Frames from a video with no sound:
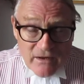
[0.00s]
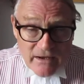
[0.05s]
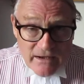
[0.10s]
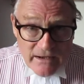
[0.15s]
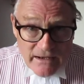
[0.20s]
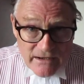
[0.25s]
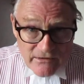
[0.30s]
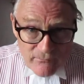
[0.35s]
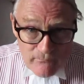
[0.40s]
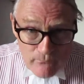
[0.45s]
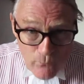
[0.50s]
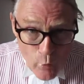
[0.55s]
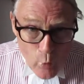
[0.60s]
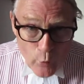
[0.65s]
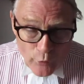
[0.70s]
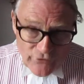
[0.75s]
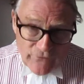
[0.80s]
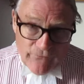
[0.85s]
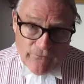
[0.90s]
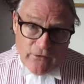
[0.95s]
it's
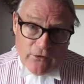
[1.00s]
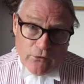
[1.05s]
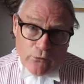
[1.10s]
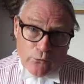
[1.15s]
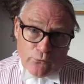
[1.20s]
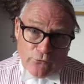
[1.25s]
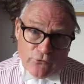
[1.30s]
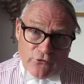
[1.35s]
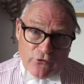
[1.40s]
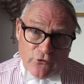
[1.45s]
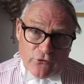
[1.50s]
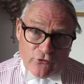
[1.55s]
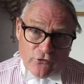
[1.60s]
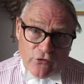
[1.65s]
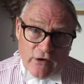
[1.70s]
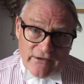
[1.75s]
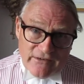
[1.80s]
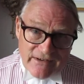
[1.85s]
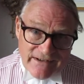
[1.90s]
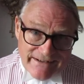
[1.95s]
more difficult to
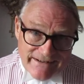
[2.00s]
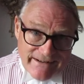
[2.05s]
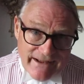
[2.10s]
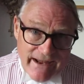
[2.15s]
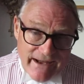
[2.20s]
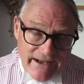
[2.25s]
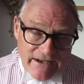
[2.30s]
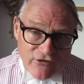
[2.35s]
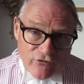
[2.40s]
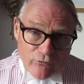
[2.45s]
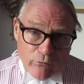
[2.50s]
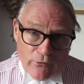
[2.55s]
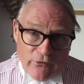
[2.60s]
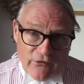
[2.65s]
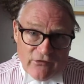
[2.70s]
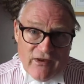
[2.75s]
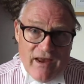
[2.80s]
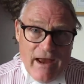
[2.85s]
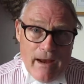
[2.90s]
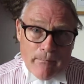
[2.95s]
try to gauge what
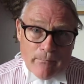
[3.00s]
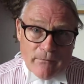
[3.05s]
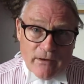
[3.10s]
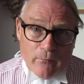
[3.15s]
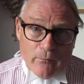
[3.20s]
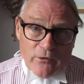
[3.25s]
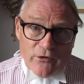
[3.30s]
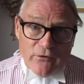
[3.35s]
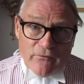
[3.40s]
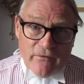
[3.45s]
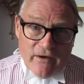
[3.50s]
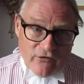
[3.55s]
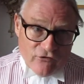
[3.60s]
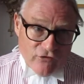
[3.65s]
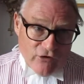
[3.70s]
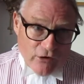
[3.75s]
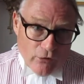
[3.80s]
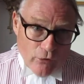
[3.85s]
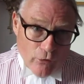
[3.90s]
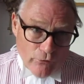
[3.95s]
is happening when you've
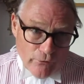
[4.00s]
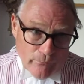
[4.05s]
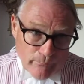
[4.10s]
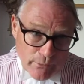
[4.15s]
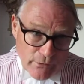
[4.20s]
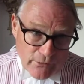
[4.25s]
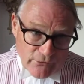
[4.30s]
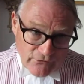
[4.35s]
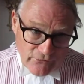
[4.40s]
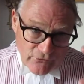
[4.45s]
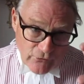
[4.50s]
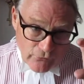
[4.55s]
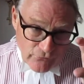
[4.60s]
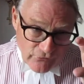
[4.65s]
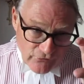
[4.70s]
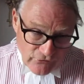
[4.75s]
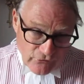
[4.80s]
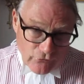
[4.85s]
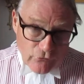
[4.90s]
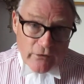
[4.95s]
actually got the person on the
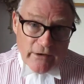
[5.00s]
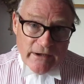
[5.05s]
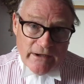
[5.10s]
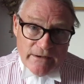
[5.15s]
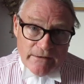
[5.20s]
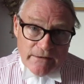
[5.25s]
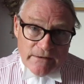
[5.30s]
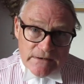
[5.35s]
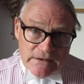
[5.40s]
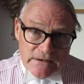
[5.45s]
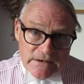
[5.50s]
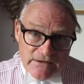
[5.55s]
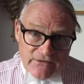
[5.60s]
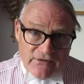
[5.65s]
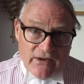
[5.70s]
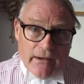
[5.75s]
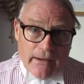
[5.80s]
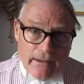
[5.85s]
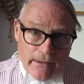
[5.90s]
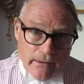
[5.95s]
screen
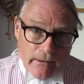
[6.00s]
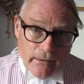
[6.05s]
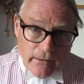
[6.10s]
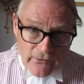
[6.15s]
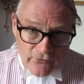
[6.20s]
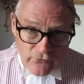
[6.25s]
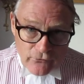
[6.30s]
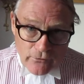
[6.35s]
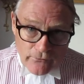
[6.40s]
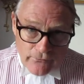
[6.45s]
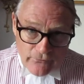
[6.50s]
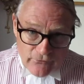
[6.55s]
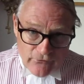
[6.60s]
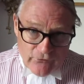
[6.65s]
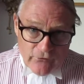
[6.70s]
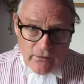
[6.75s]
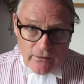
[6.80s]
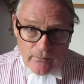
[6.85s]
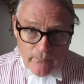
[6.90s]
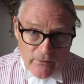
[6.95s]
telling lies rather than
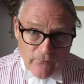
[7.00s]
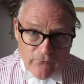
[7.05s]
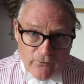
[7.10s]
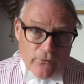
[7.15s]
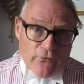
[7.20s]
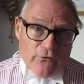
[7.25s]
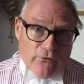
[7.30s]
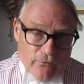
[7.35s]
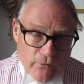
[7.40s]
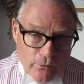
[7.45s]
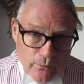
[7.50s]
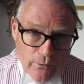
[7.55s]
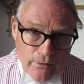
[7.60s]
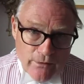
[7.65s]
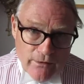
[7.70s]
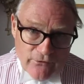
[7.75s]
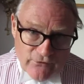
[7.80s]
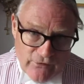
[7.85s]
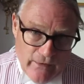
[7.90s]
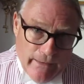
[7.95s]
seeing them in front of you
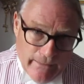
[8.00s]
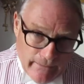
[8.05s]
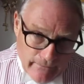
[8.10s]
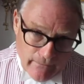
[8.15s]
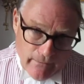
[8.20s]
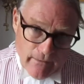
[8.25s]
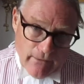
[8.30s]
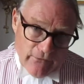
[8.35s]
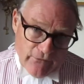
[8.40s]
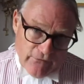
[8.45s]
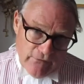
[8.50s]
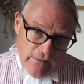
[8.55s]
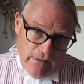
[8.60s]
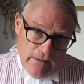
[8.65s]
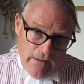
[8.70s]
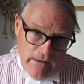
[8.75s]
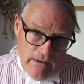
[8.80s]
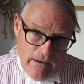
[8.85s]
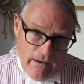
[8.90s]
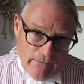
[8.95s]
telling lies.
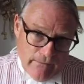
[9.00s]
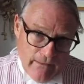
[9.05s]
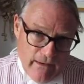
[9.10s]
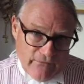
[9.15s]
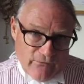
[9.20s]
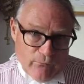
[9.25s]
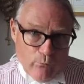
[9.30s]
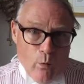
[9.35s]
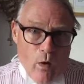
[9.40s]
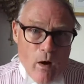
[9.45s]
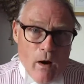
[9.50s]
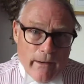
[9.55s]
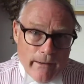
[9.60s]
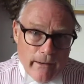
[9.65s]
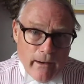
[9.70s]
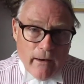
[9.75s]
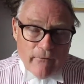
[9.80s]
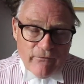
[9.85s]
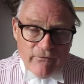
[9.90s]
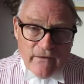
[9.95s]
And that's why
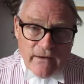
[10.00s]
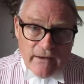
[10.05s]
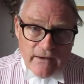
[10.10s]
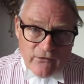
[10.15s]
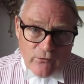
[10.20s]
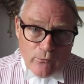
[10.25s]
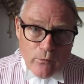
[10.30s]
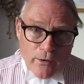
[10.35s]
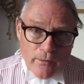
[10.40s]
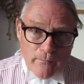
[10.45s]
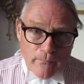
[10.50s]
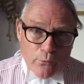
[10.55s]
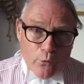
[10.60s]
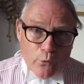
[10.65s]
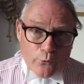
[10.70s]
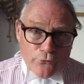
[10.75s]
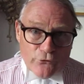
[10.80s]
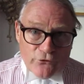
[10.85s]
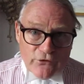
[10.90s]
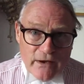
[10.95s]
I think it's quite
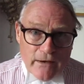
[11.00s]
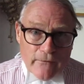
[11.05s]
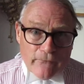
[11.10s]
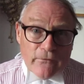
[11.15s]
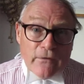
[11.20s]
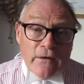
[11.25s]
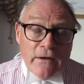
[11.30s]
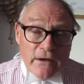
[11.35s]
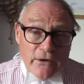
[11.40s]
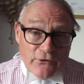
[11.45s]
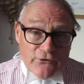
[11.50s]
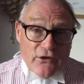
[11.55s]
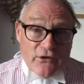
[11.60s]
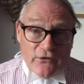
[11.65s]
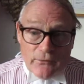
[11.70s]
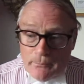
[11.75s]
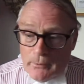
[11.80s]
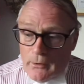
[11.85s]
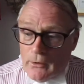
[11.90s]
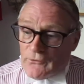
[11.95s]
important to have
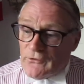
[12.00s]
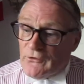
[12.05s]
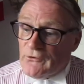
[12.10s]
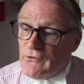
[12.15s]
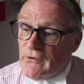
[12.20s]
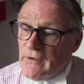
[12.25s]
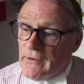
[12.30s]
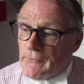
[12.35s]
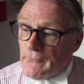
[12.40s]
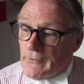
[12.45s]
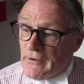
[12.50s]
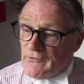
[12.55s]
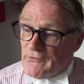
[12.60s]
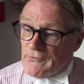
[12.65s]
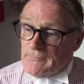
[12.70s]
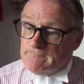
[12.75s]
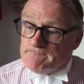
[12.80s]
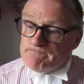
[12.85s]
attended parties hearings.